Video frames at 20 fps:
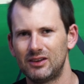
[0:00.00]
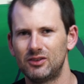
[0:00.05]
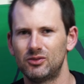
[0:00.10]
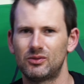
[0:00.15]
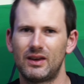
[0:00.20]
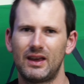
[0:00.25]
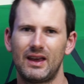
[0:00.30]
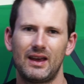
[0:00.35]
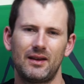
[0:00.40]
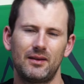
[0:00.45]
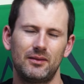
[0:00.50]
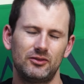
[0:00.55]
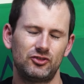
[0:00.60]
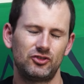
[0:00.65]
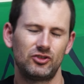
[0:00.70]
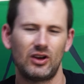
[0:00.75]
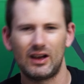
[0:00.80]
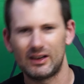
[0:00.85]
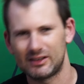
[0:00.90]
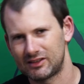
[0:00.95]
You can't
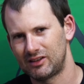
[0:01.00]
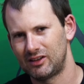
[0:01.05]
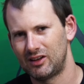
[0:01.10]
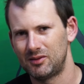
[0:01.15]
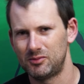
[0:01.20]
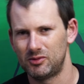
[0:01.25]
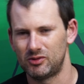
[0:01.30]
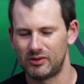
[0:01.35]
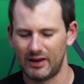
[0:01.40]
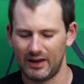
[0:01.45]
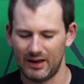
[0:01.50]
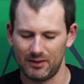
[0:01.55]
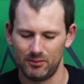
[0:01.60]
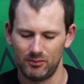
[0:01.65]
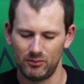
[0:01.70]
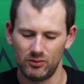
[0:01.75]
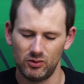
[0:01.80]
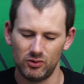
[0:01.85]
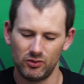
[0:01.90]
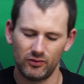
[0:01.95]
jostle them, you can't
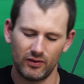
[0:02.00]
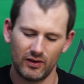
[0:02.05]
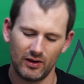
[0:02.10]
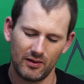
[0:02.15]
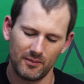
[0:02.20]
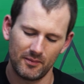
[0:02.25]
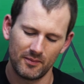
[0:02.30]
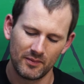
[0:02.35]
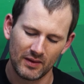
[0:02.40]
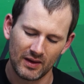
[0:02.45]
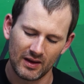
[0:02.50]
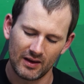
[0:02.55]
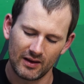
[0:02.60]
move them.